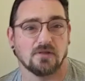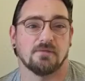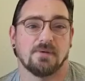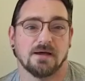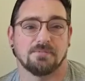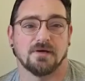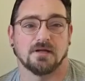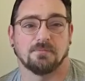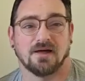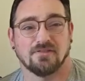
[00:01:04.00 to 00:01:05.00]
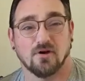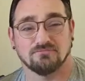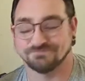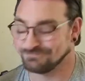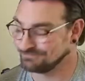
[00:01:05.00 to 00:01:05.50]
the back burner. But I
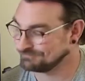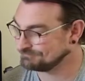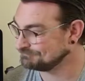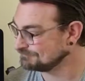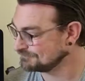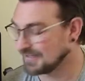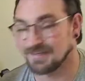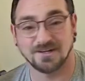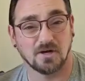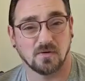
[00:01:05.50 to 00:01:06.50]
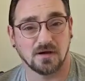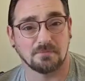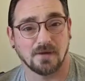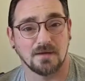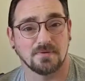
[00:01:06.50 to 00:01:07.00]
thought, you know what, it
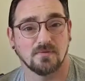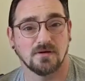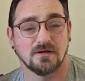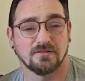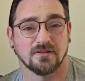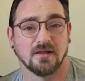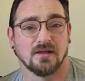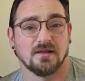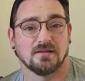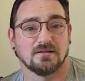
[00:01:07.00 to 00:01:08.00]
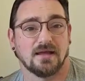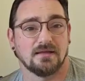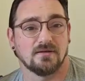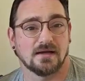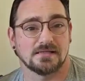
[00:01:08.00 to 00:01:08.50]
might be worth letting
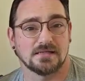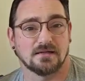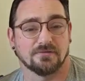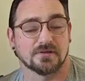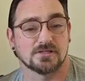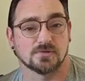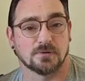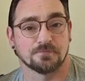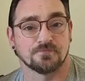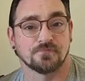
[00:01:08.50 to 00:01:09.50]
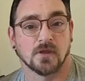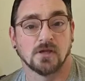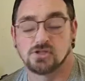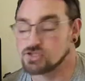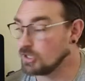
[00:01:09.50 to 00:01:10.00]
you guys in on this one.
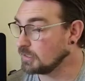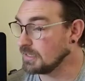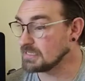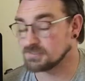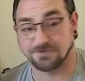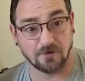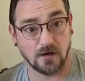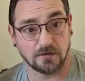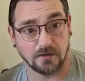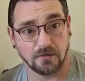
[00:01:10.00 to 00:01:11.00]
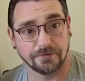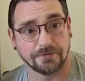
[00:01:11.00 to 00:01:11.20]
So it's Friday.